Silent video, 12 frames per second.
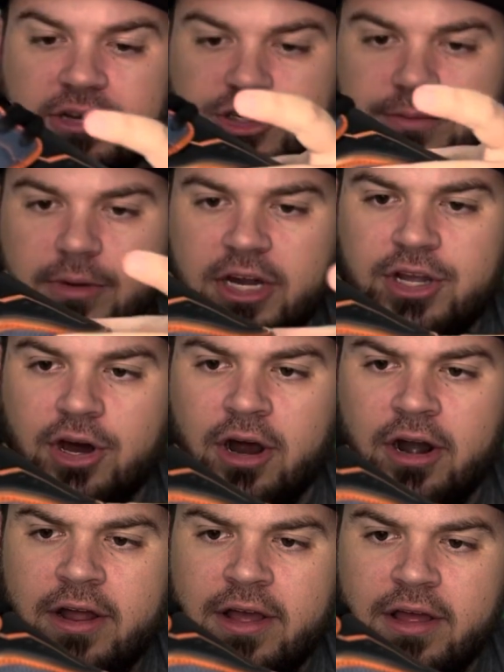your
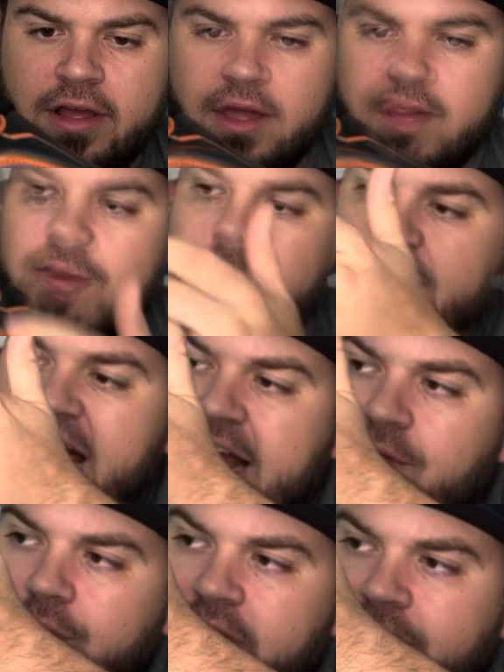mudguard. The
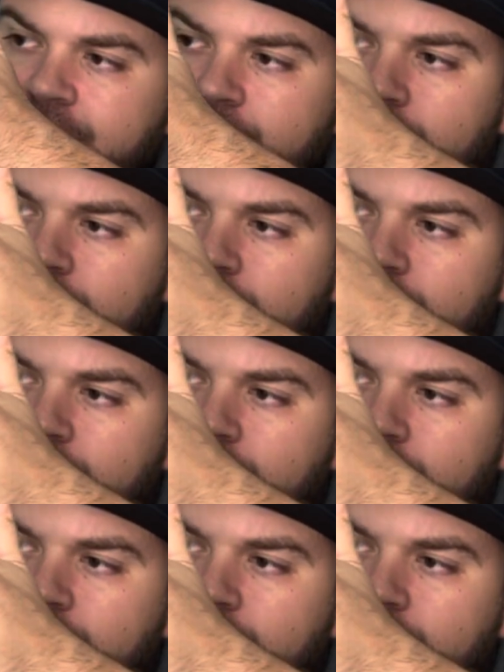black running through